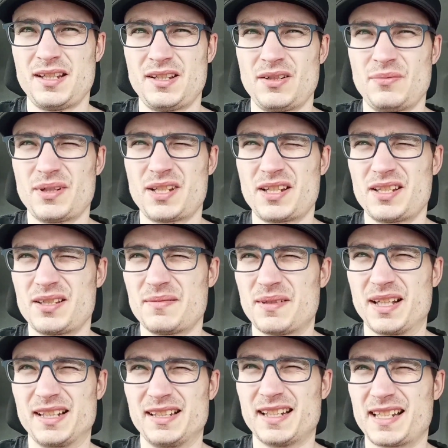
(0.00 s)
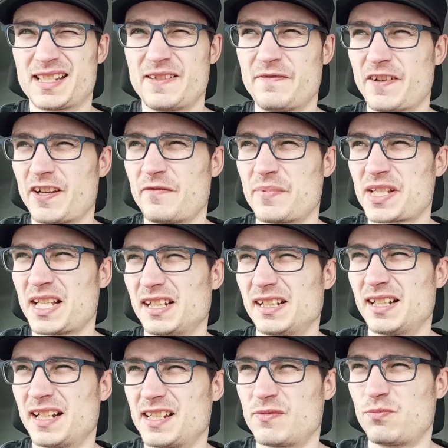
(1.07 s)
which is like 95% of
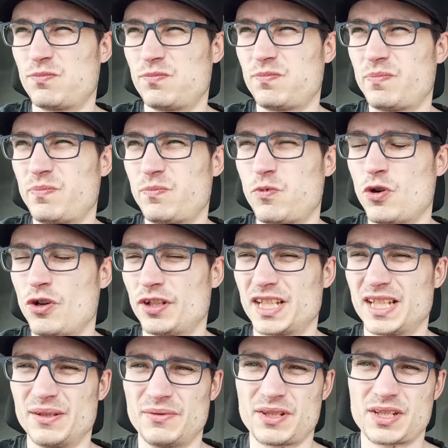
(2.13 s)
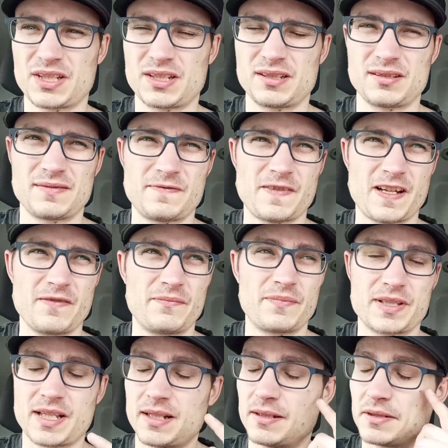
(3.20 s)
that is work use,
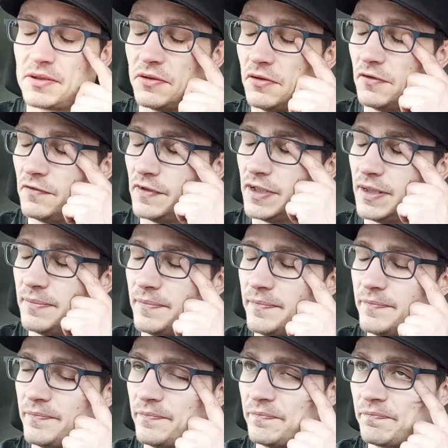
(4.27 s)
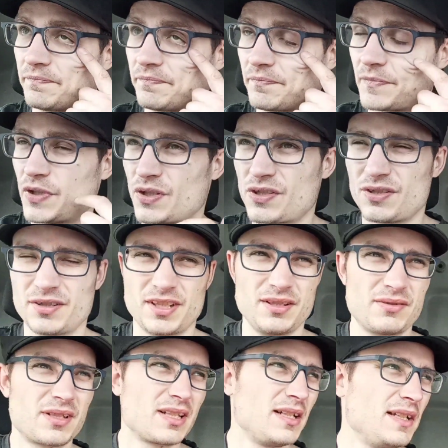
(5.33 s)
5% sort of personal
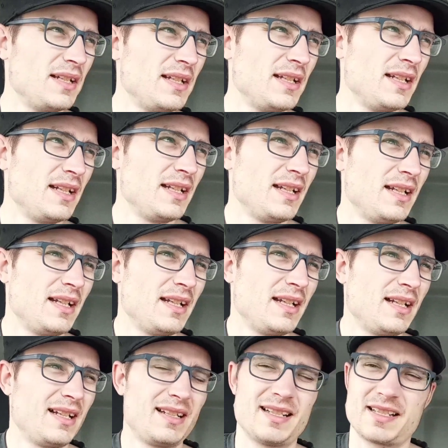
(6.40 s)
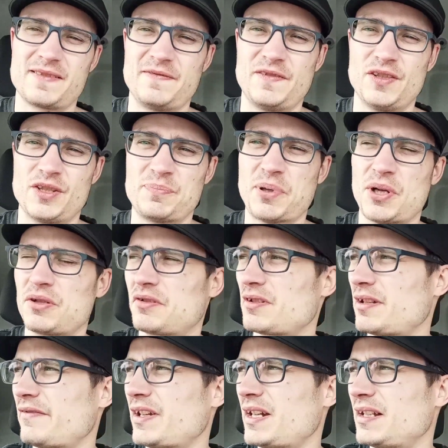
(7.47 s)
use. That's the first puncture
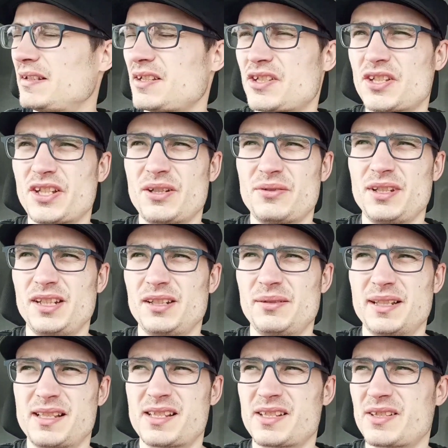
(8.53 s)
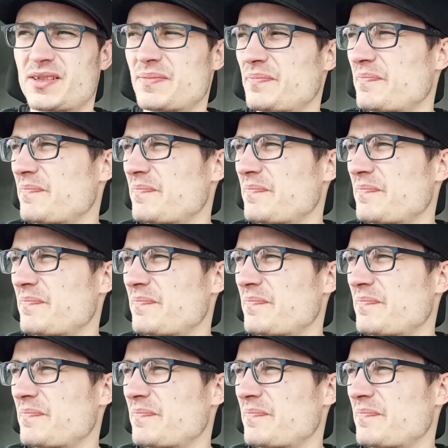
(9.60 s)
I've had, so it's